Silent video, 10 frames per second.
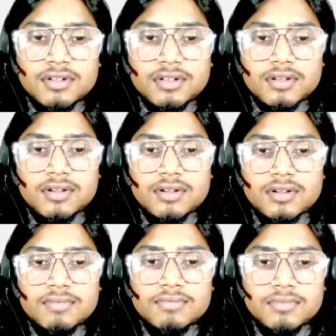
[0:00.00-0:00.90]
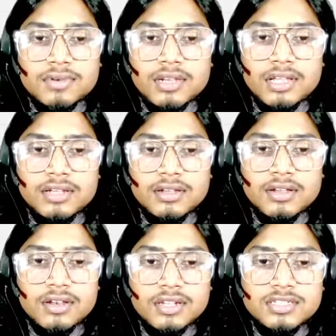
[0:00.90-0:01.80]
like
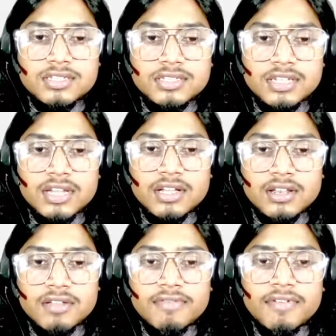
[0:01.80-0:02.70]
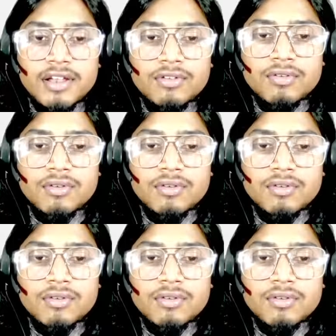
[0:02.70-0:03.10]
let's take on the value,